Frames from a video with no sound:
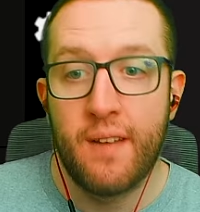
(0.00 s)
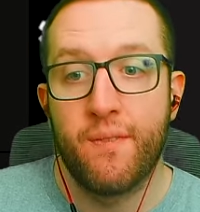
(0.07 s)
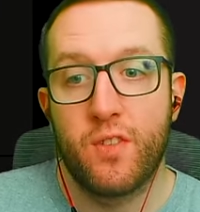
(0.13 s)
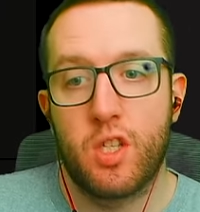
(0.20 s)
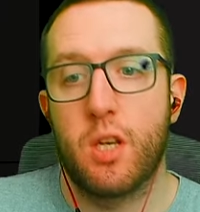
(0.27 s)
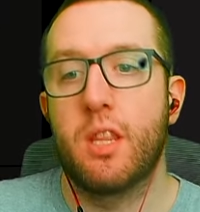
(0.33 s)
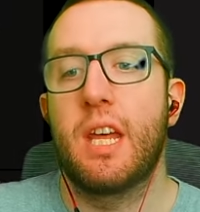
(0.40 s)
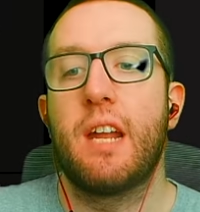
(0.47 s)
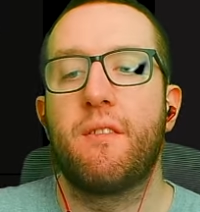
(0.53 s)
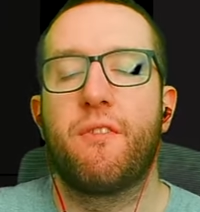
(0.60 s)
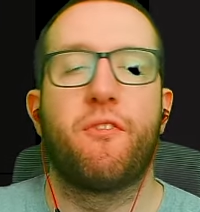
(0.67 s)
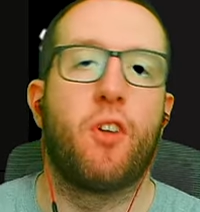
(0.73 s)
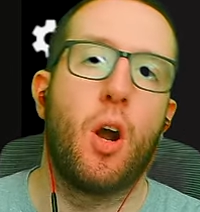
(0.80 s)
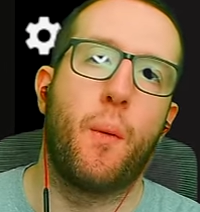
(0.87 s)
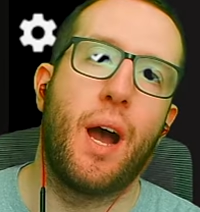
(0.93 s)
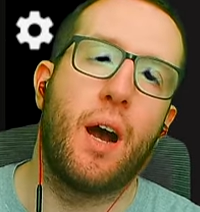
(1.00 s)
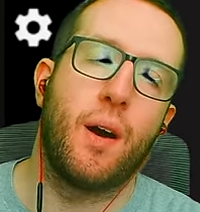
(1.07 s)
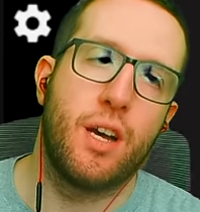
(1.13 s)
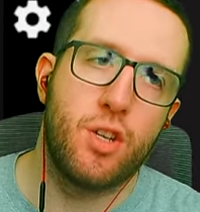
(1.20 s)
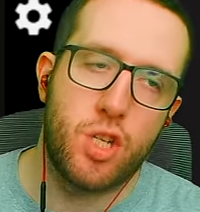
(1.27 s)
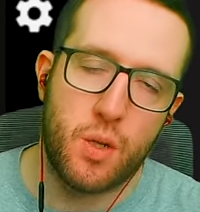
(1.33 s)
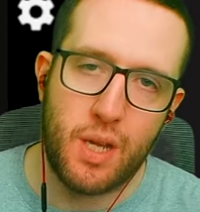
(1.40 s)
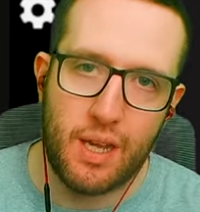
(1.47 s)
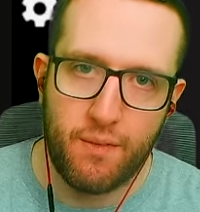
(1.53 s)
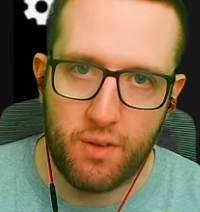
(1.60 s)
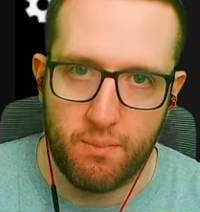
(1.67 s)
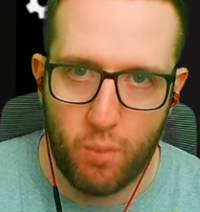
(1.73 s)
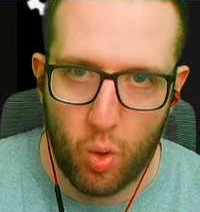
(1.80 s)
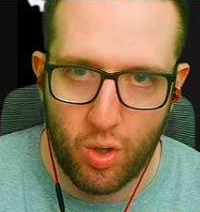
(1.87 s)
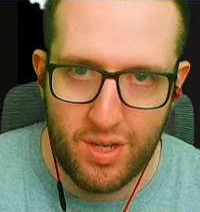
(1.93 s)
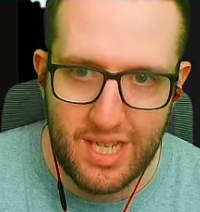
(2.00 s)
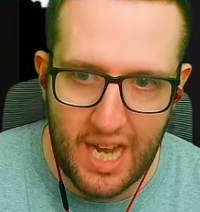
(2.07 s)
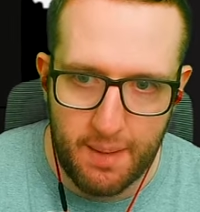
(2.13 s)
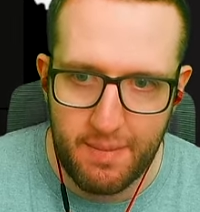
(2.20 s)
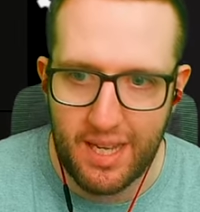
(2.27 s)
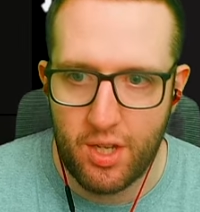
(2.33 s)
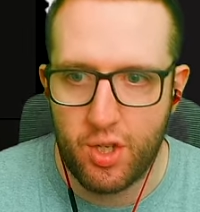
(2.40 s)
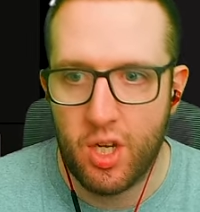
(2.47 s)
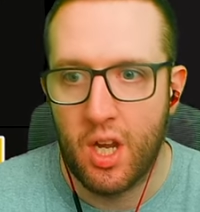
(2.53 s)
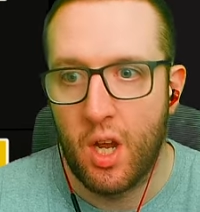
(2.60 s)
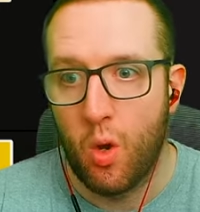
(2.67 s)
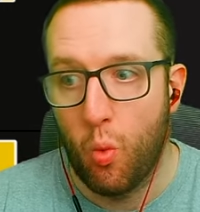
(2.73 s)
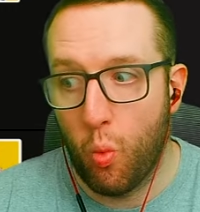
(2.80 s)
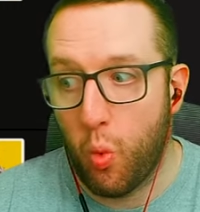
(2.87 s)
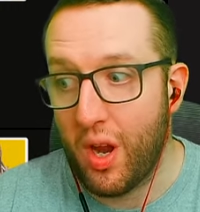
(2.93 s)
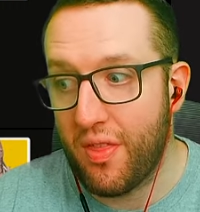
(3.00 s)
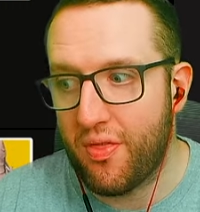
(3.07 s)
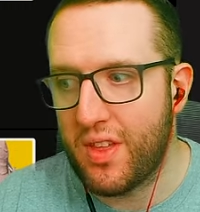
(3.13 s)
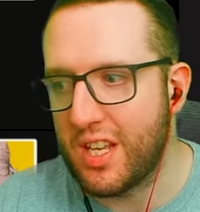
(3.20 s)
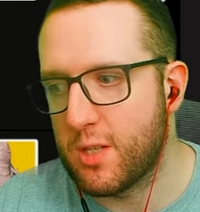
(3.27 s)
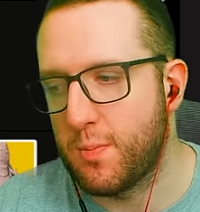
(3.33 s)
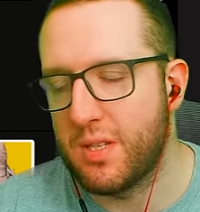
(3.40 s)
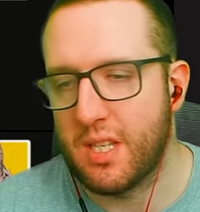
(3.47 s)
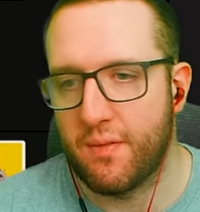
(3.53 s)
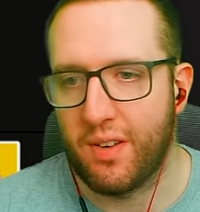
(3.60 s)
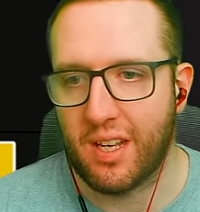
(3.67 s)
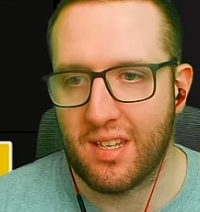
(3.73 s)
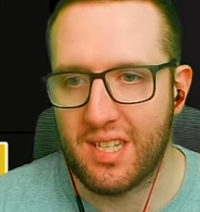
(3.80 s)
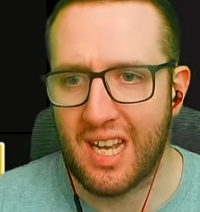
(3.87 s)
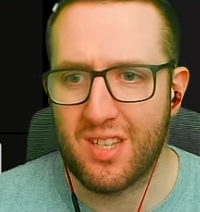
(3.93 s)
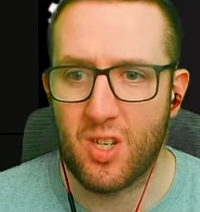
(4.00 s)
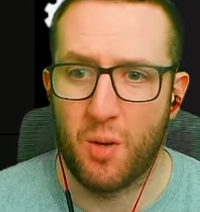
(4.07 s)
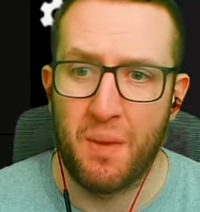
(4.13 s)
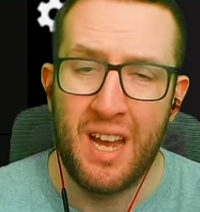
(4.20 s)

to then throw out and do even more damage with this specific setup.